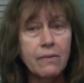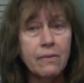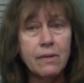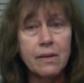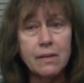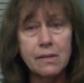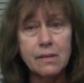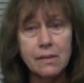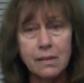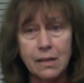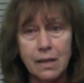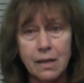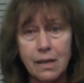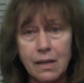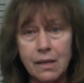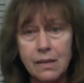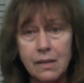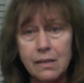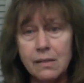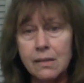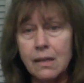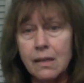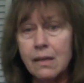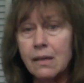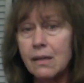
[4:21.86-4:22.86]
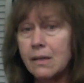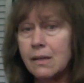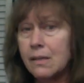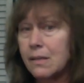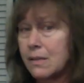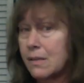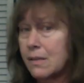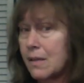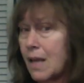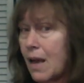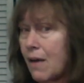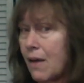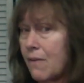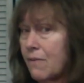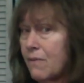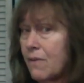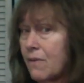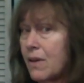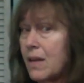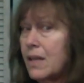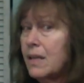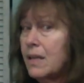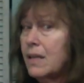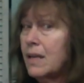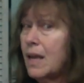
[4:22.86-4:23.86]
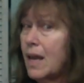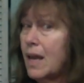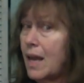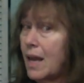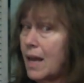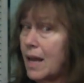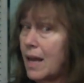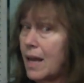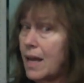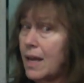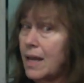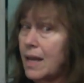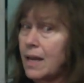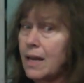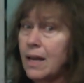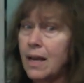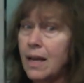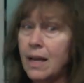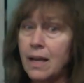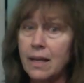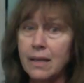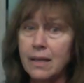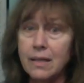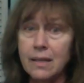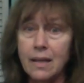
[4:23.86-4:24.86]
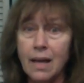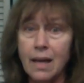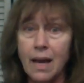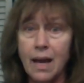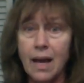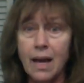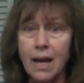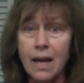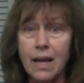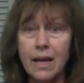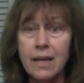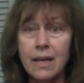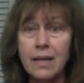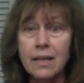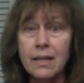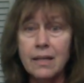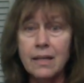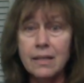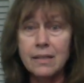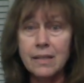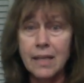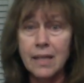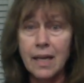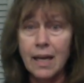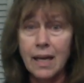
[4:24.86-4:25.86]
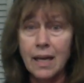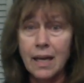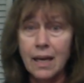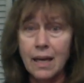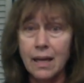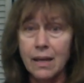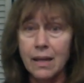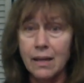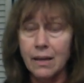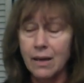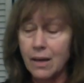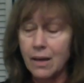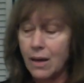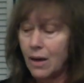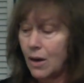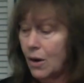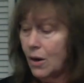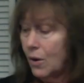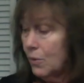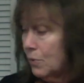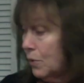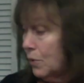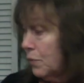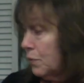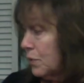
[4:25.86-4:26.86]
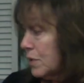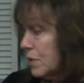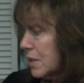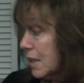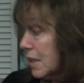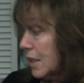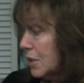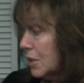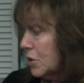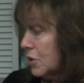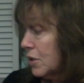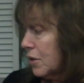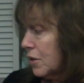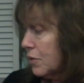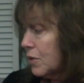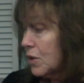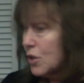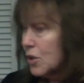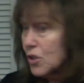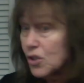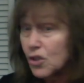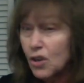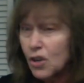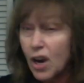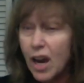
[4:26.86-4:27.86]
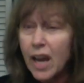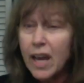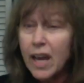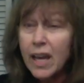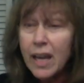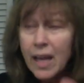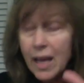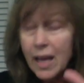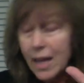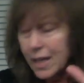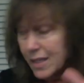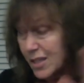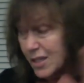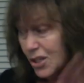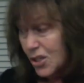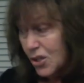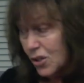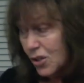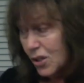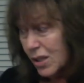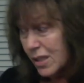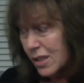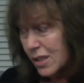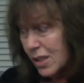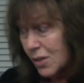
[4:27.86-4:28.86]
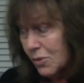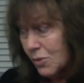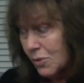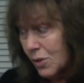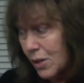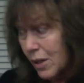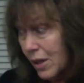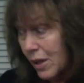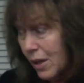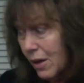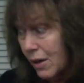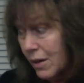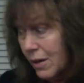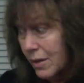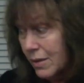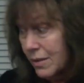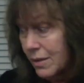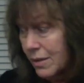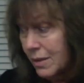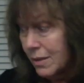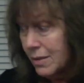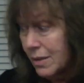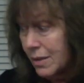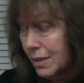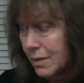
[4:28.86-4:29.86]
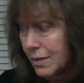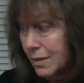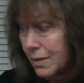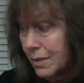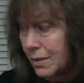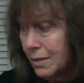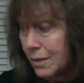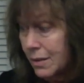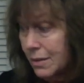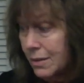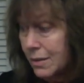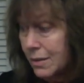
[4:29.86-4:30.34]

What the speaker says: 6, 7, 8, 9, 10. Rufus, can you give it a try? Did you listen really hard? Yes, I did.